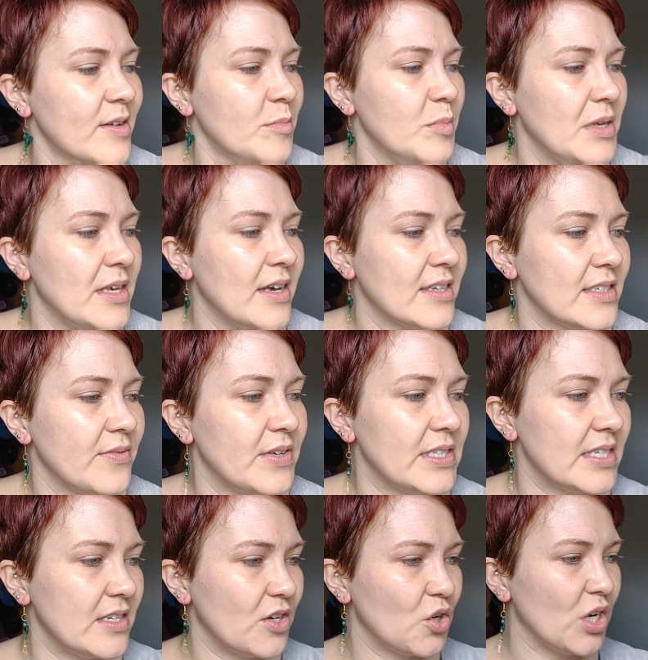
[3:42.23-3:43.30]
because of
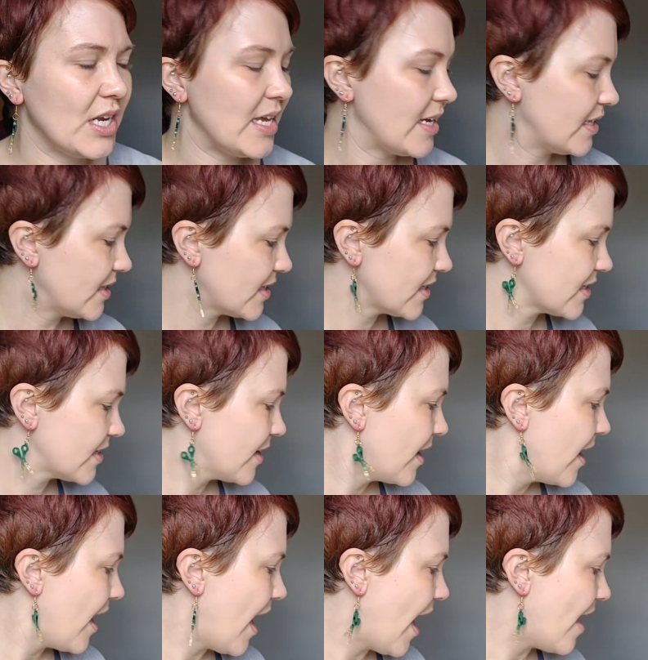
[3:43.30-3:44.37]
its ingredients.
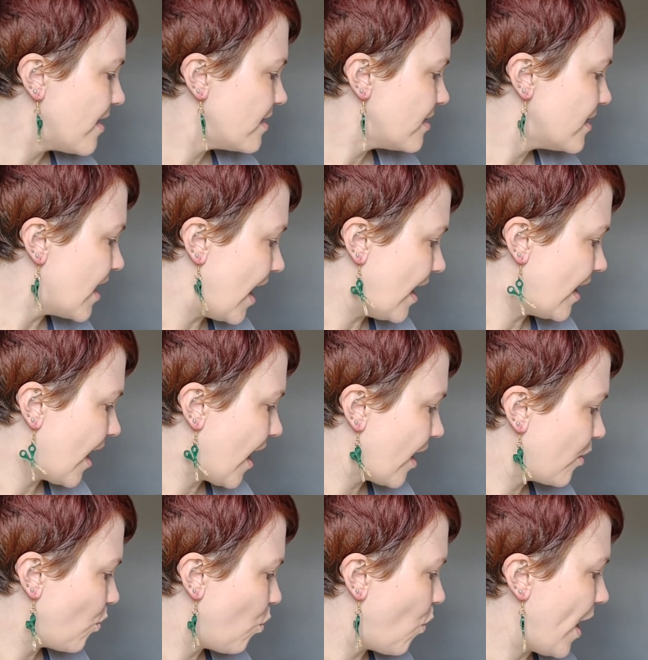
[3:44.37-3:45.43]
And then
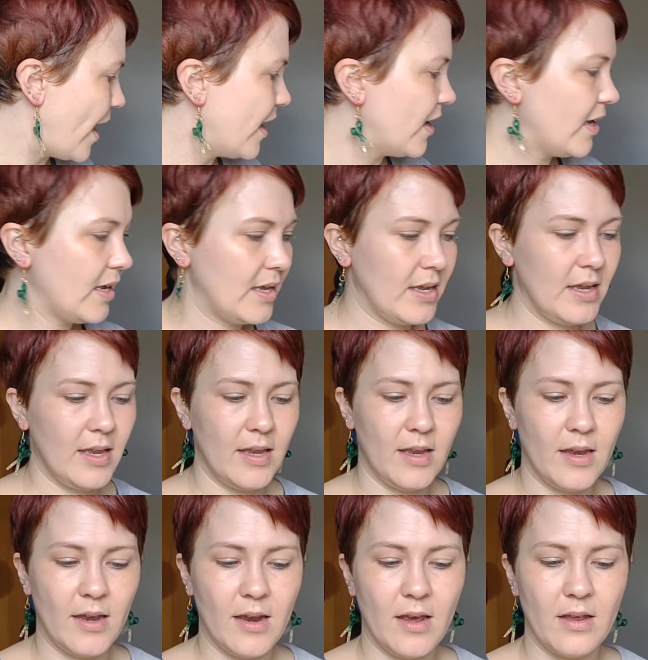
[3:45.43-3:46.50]
I went
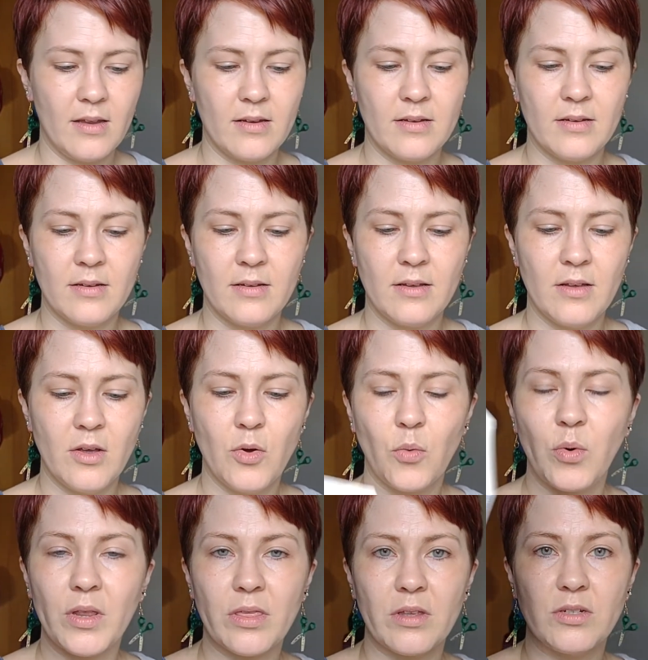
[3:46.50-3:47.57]
in
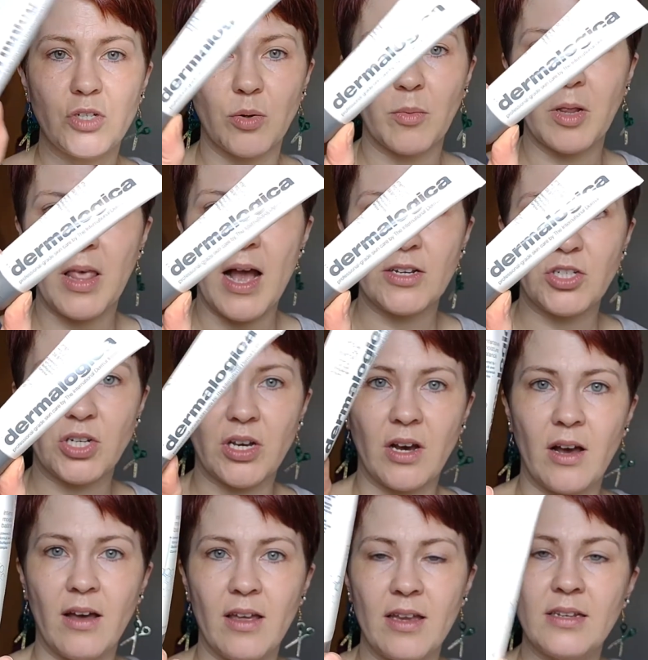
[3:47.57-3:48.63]
with the
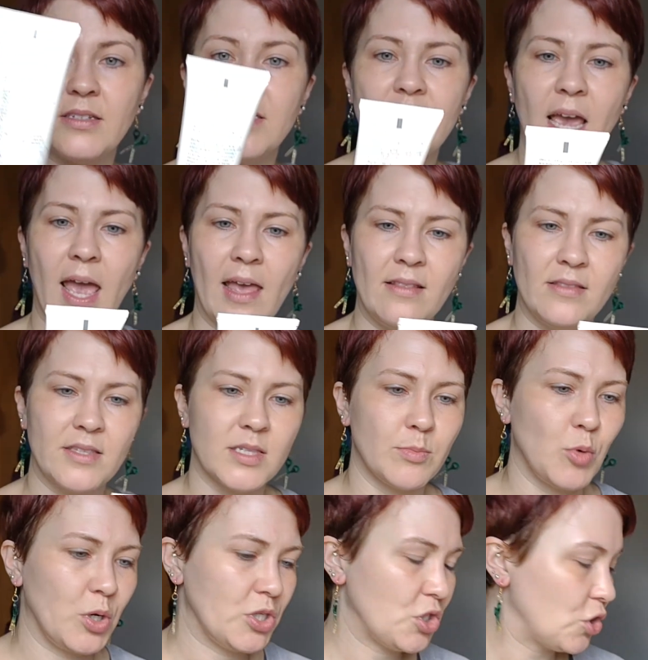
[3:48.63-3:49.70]
Dermalogica Intense
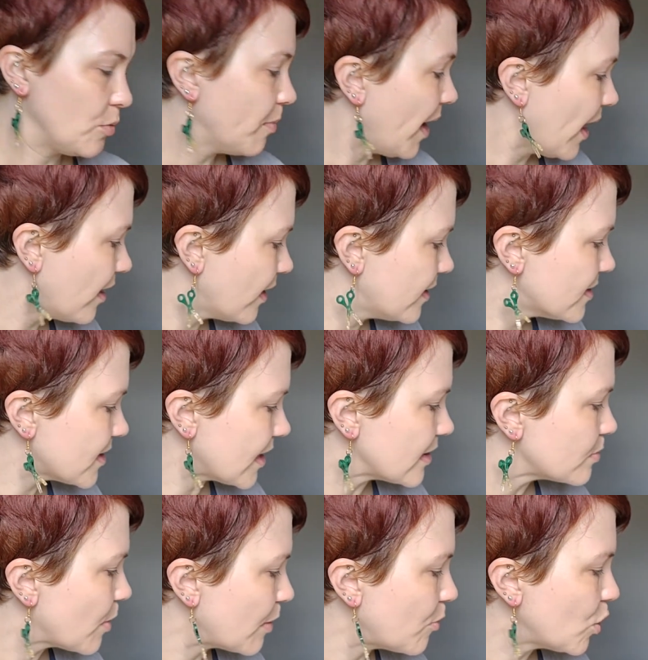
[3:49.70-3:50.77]
Moisture Balance
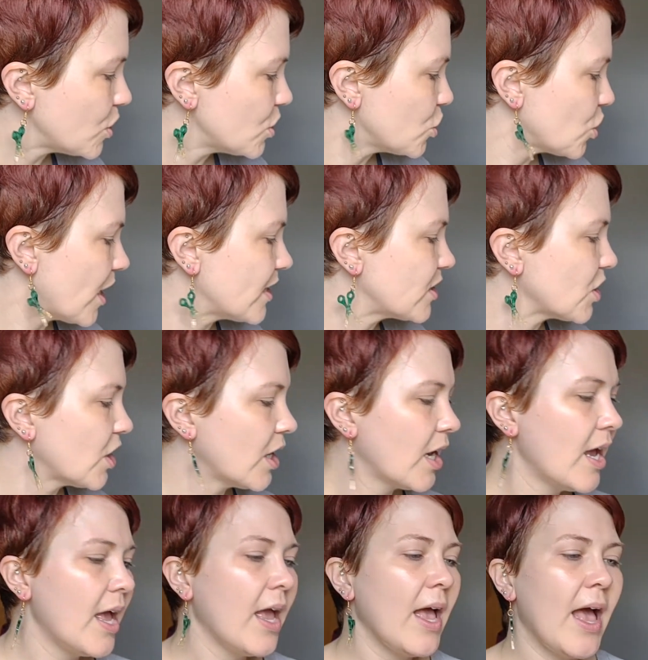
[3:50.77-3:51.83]
as my moisturizer,
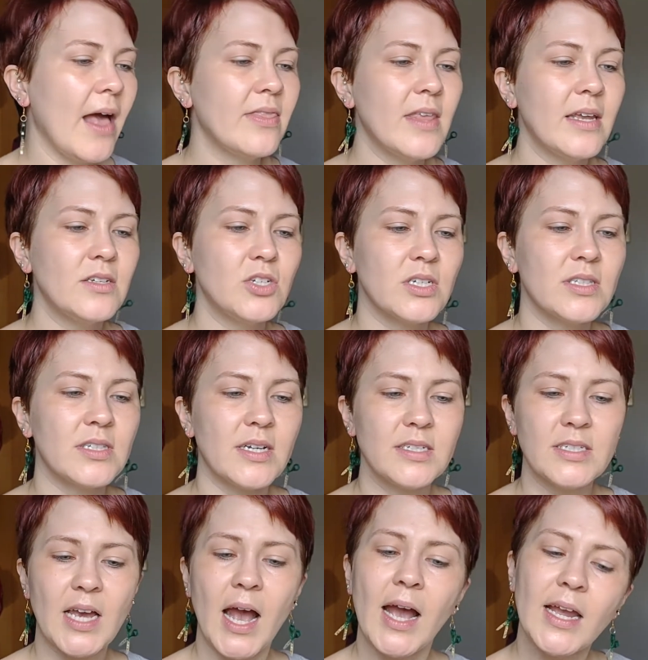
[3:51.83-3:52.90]
and then just a
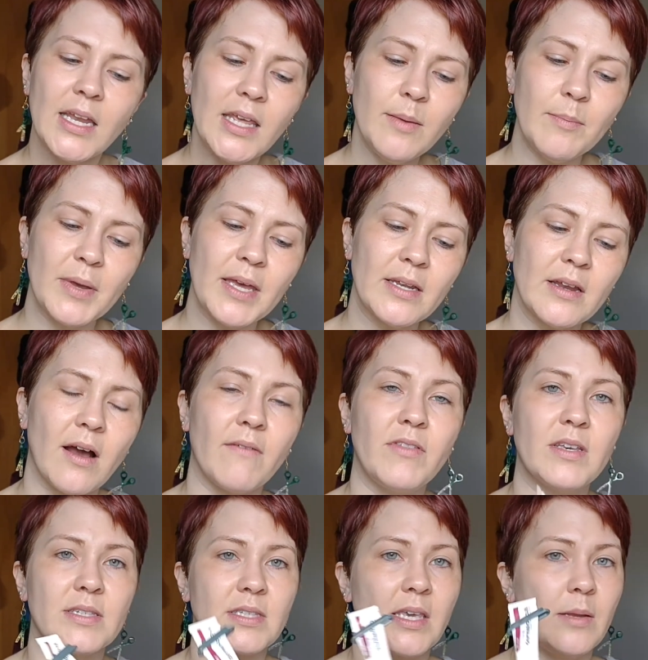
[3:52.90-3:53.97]
tiny bit of
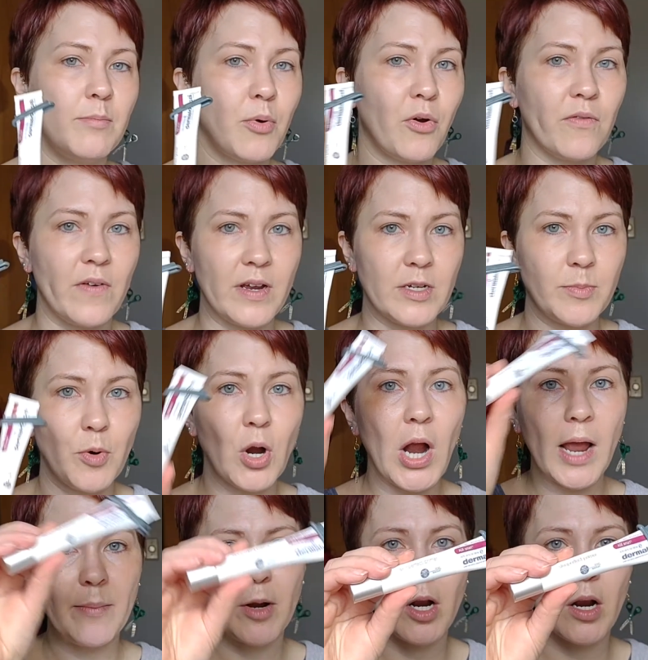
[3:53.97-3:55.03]
the Skinperfect
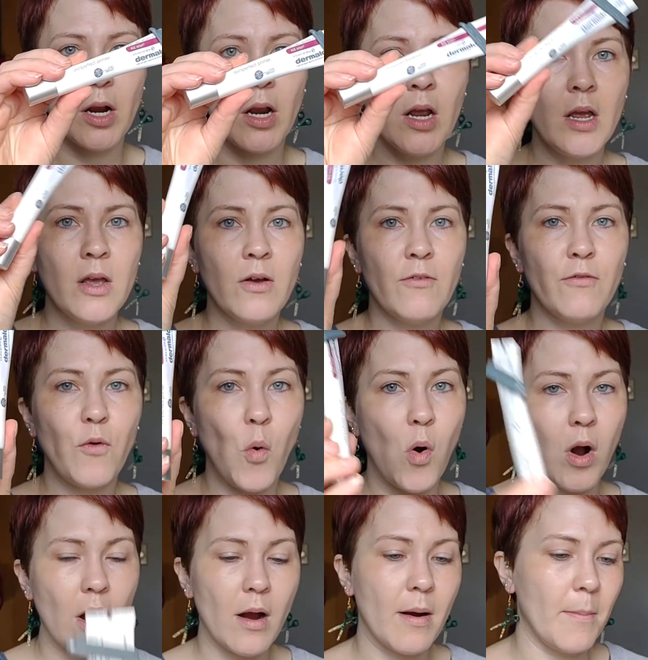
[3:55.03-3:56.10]
primer
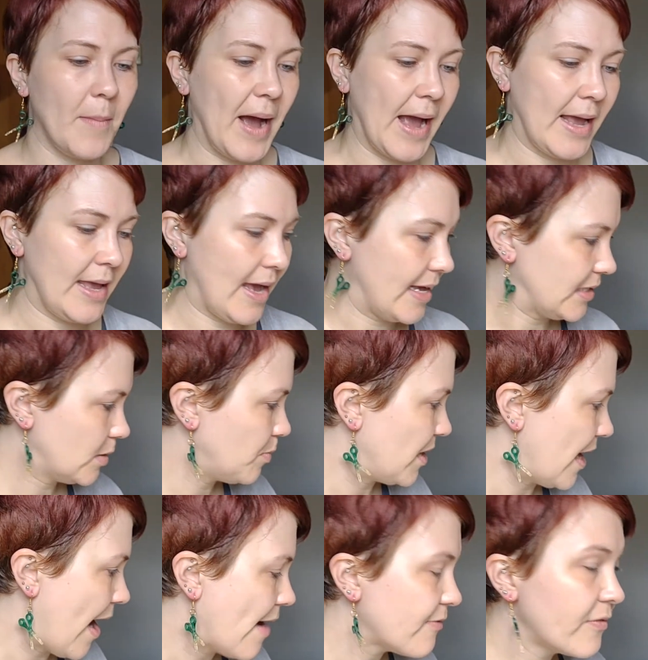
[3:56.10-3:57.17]
for my
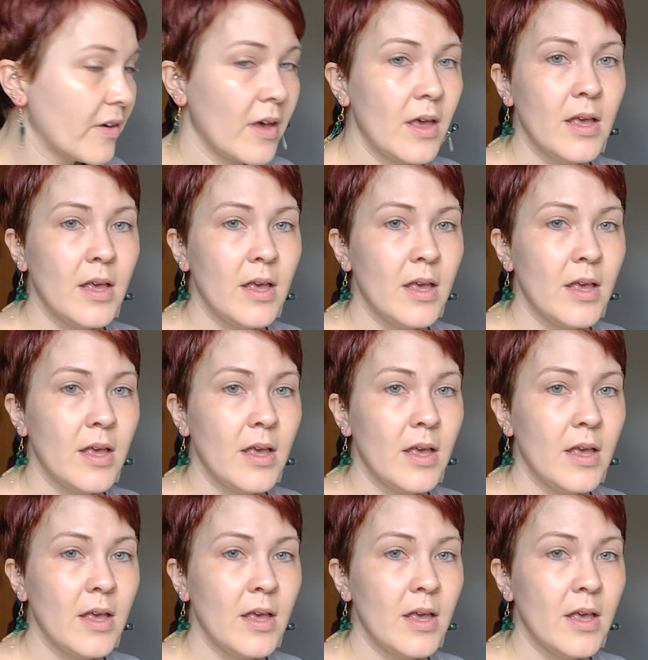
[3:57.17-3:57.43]
SPF.